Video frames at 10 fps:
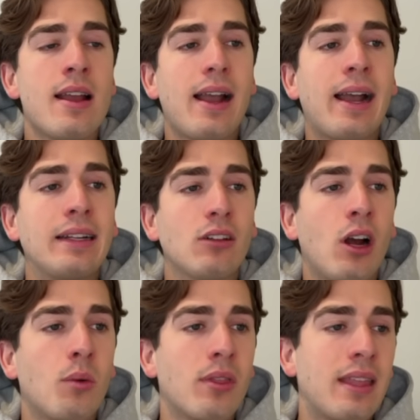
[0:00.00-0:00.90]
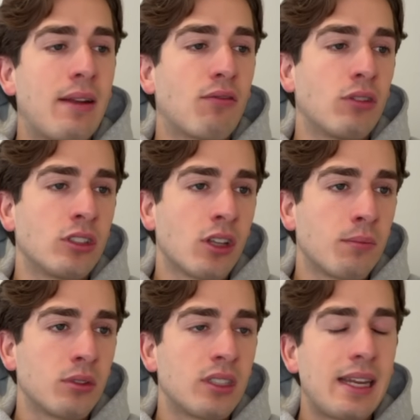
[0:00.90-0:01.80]
And I would then, for
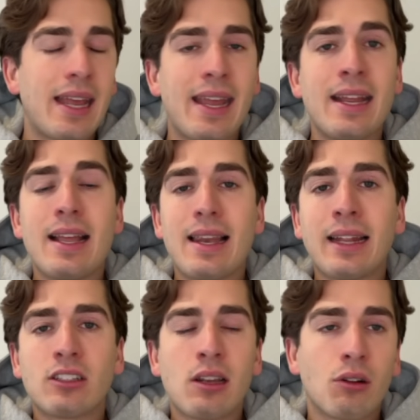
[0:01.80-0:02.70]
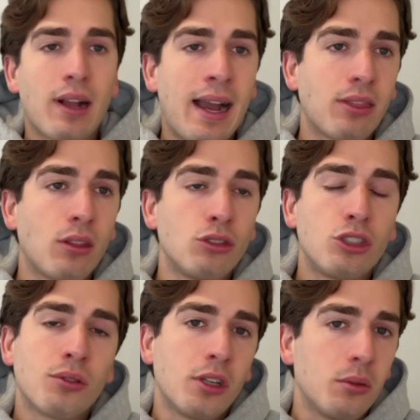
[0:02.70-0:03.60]
example, say, hey, let's look at those
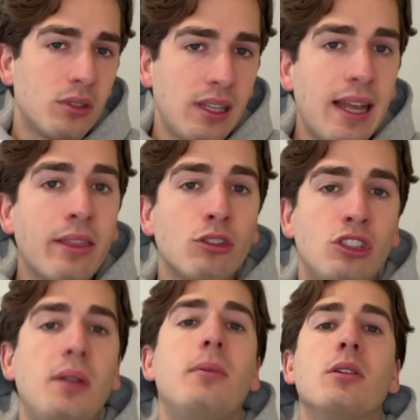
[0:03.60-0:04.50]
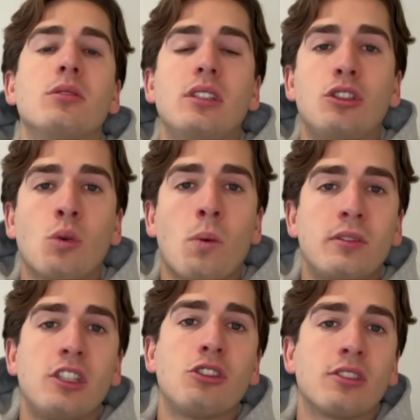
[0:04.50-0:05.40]
EuroUSD and those GPUSD short
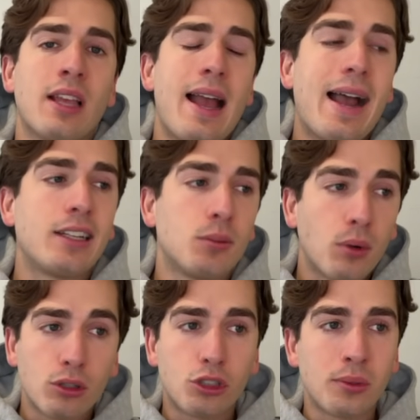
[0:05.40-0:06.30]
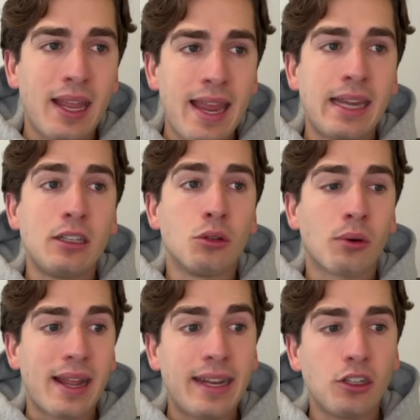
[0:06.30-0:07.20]
positions as opposed to an AU or
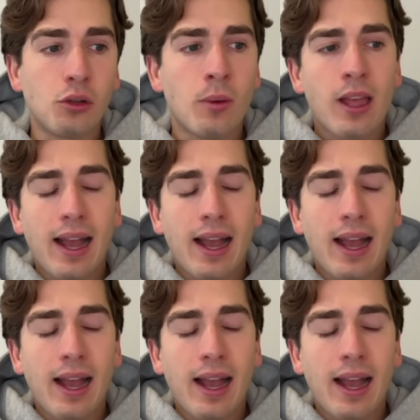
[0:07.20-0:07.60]
an NU,